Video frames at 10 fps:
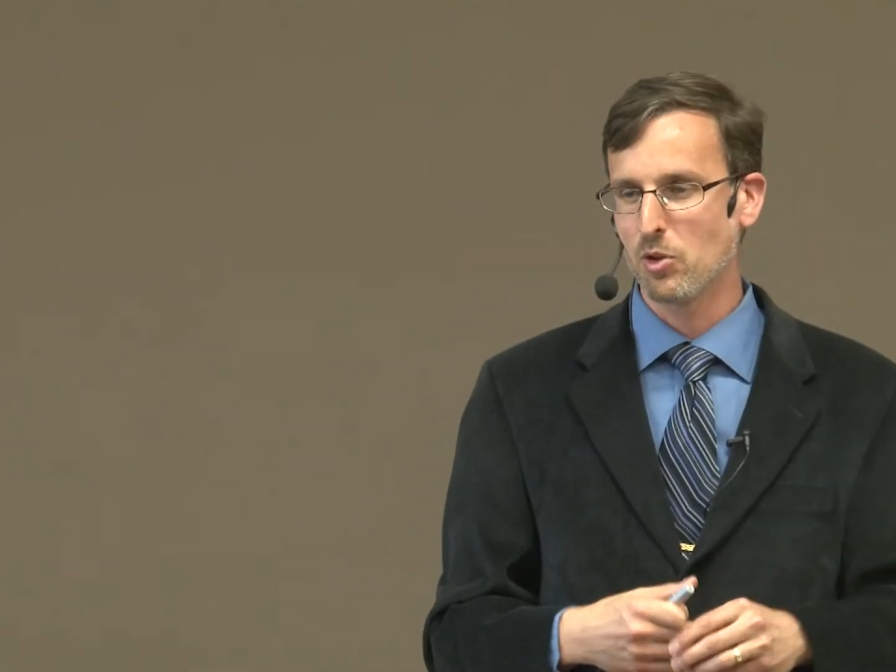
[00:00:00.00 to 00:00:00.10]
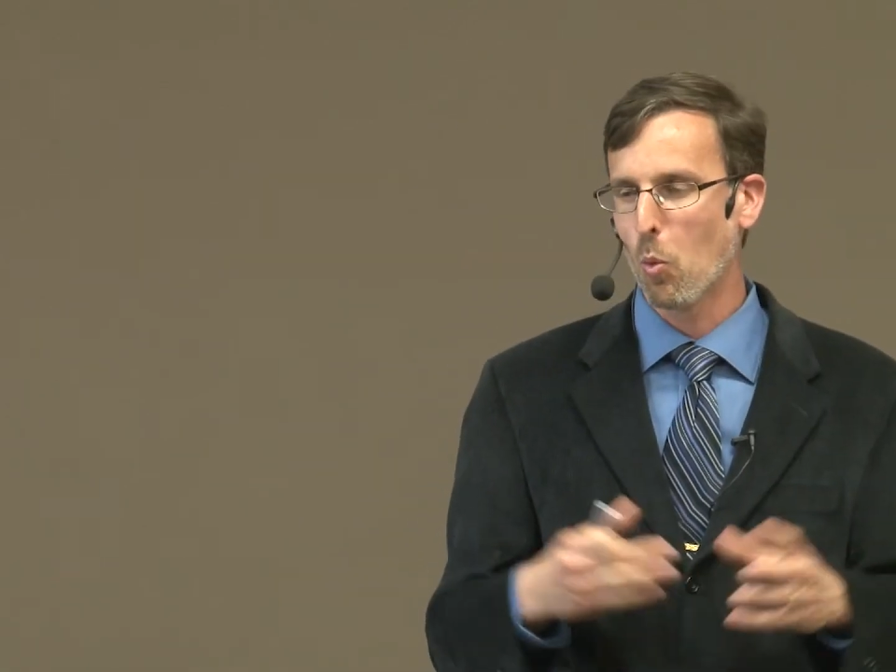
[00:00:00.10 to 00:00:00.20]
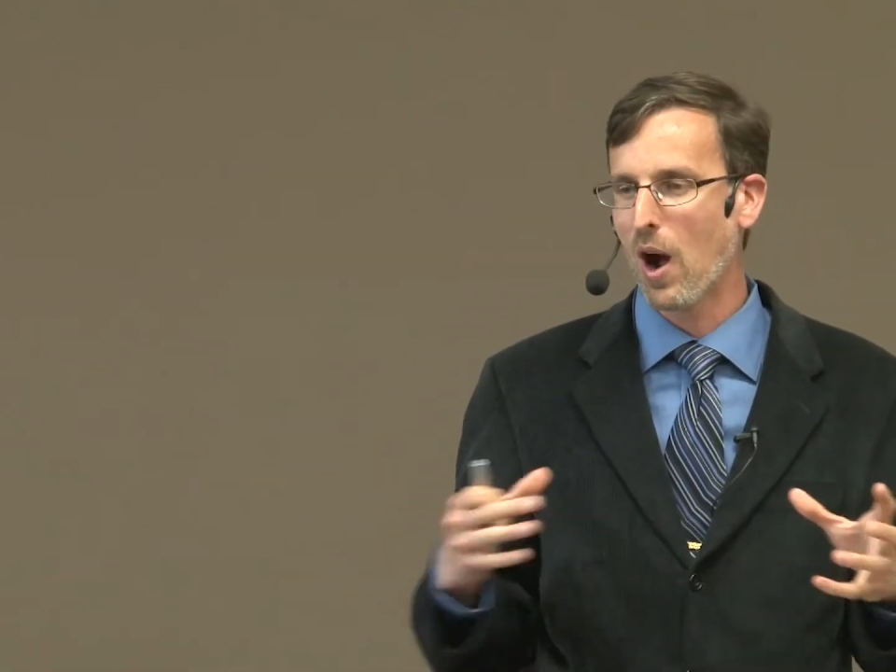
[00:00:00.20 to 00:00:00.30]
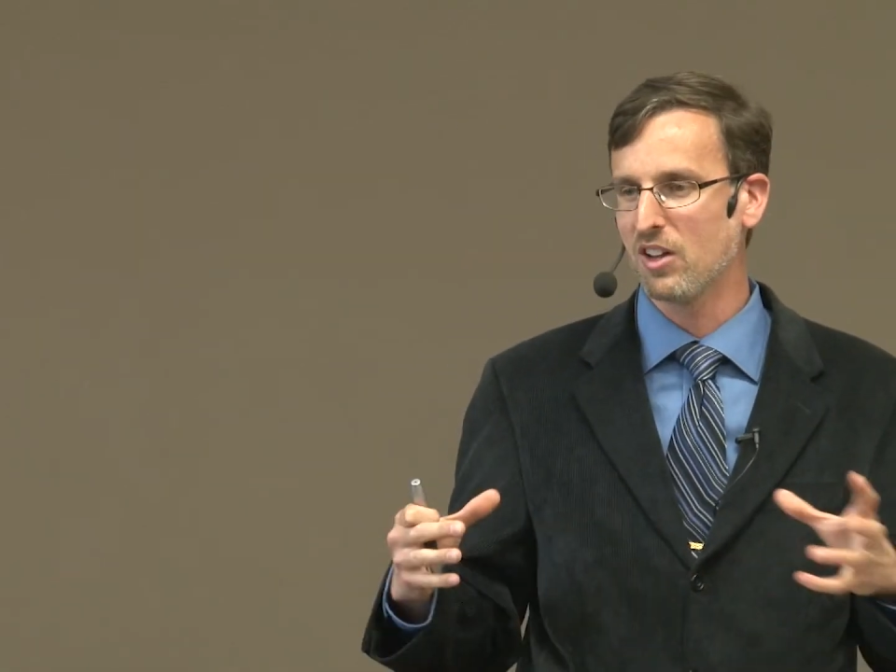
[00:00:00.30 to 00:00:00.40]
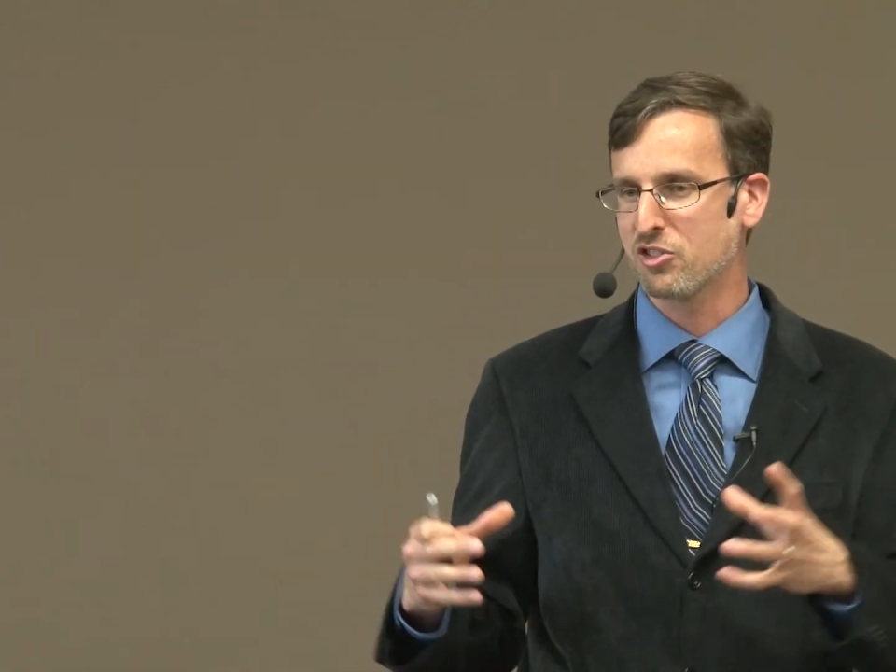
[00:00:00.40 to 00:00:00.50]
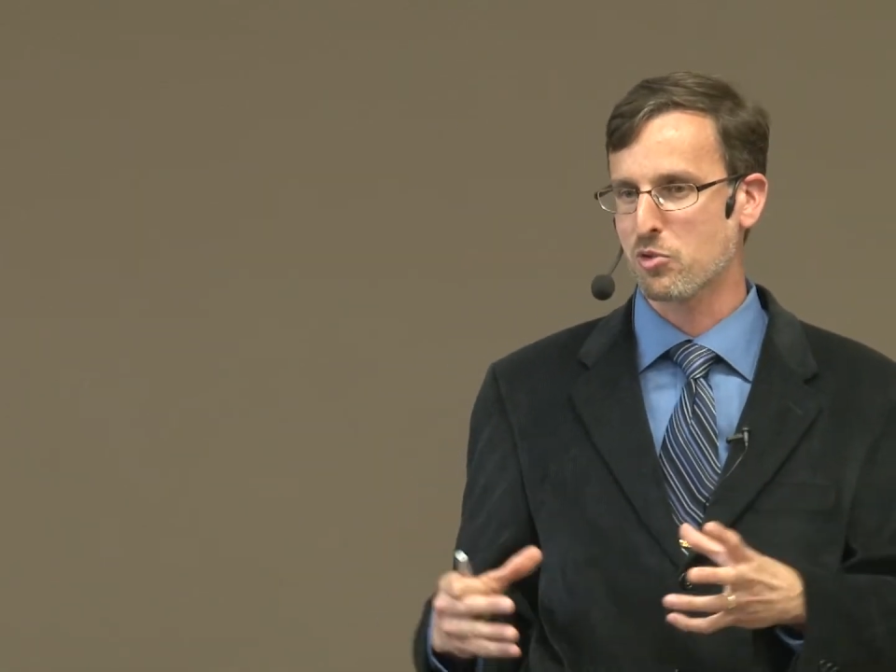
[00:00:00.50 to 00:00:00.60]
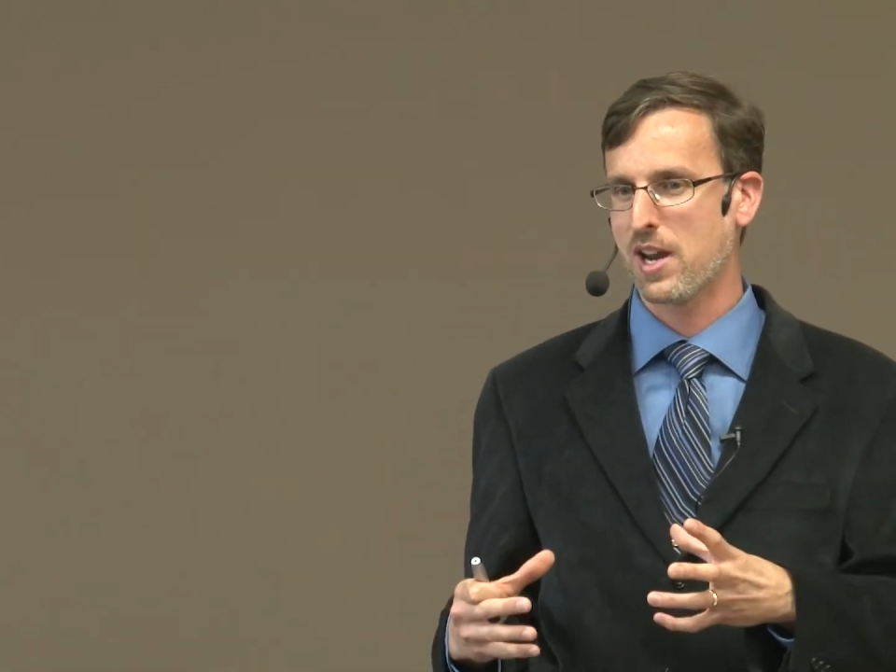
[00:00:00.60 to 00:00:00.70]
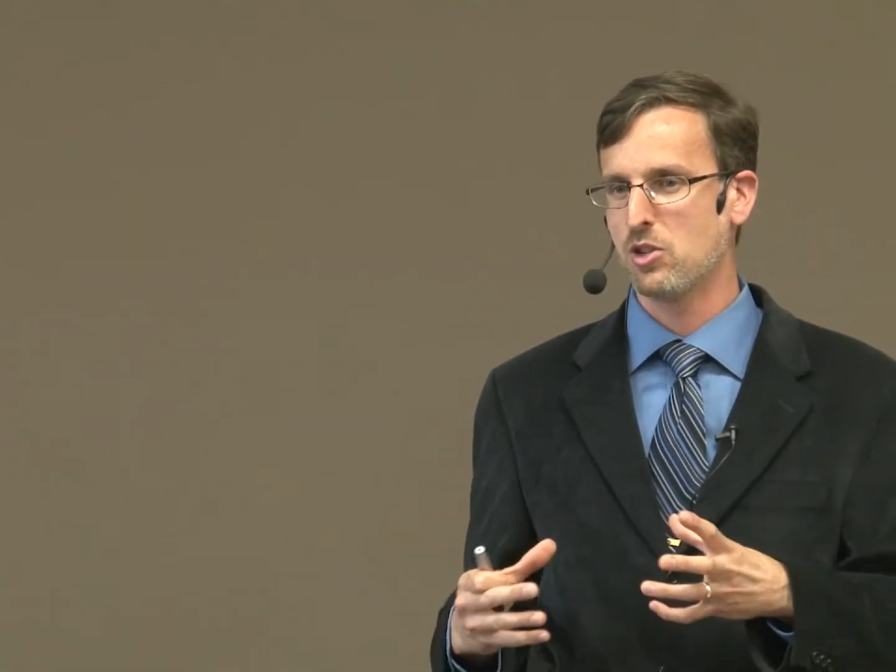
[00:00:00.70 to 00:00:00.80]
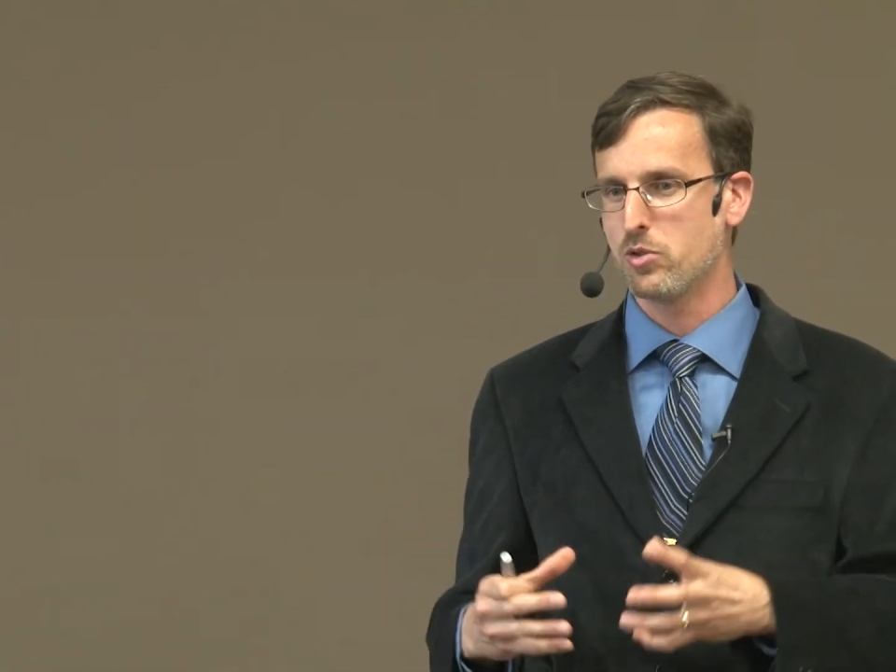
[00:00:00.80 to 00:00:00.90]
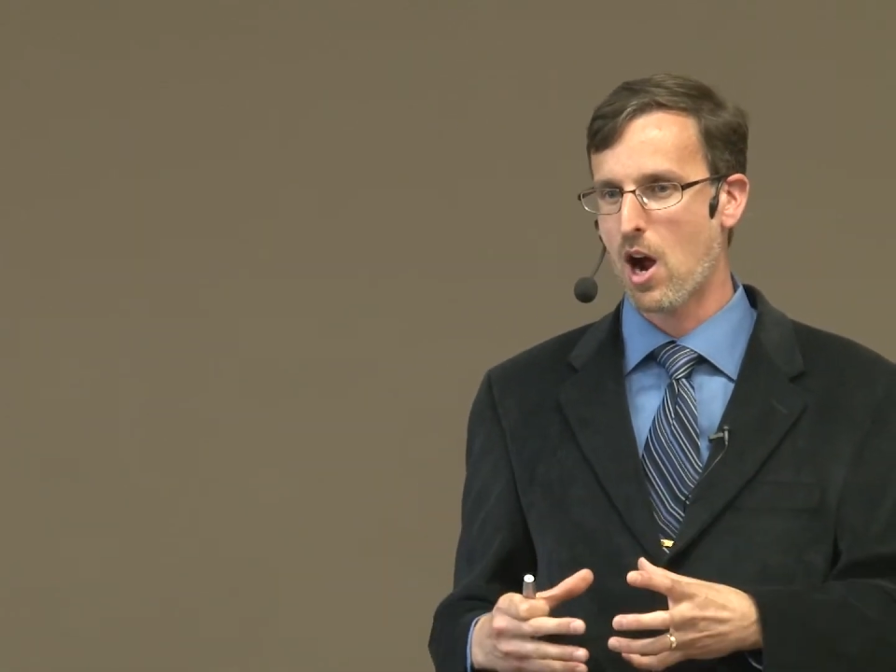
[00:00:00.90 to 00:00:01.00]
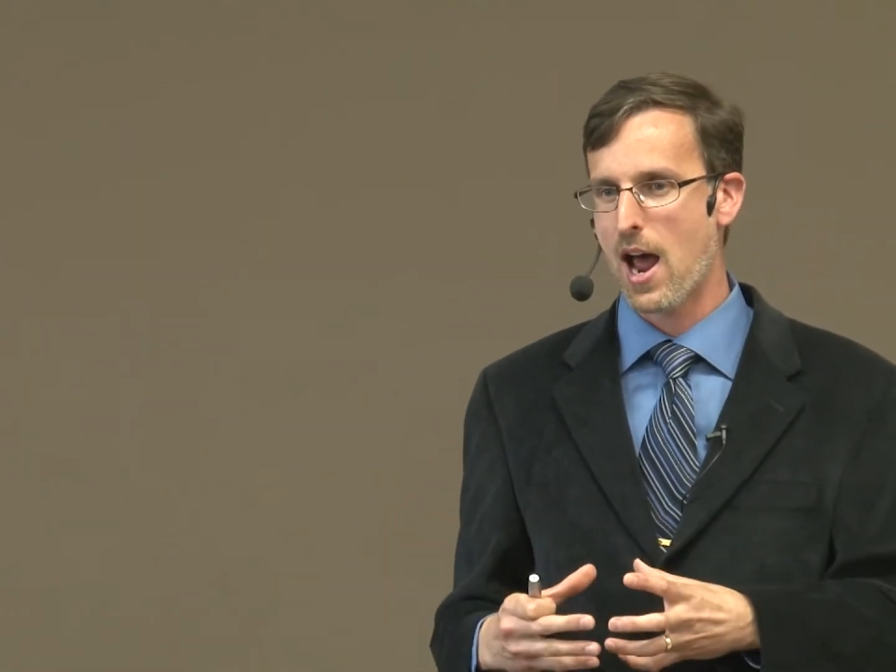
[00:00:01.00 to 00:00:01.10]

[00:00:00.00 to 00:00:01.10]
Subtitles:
the wild strain do not